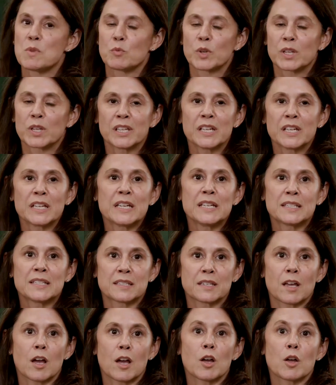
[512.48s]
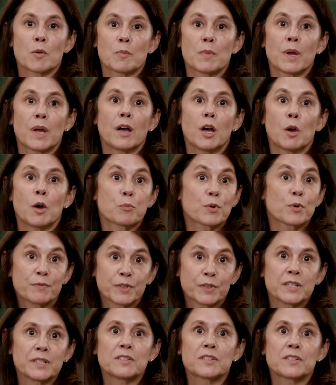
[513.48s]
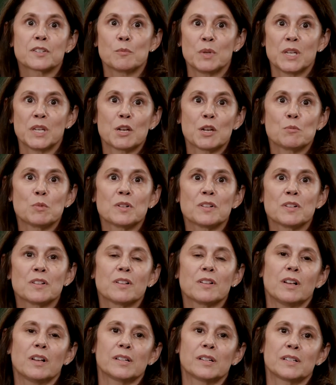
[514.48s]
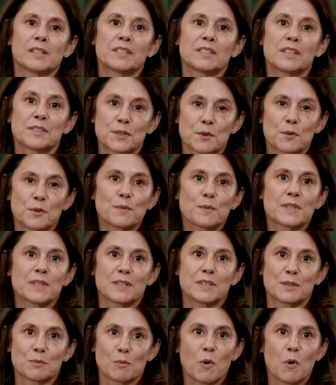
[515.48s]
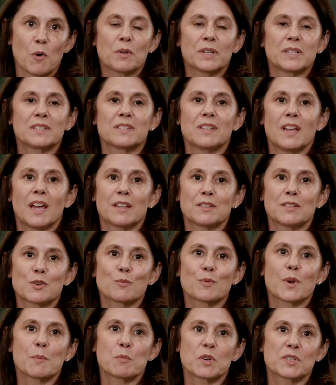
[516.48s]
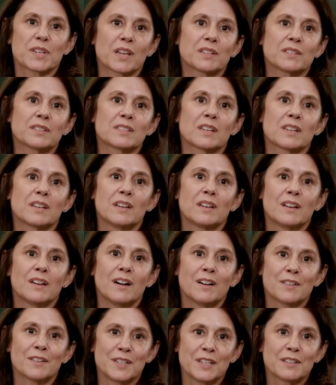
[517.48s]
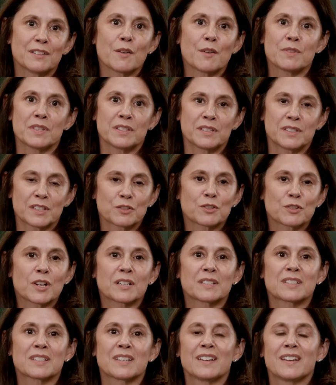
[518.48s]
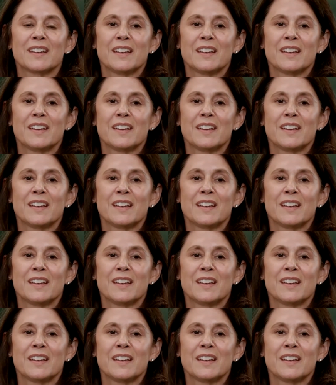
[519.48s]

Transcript: really, it's a privilege to be able to serve in this role and to represent the 11th District.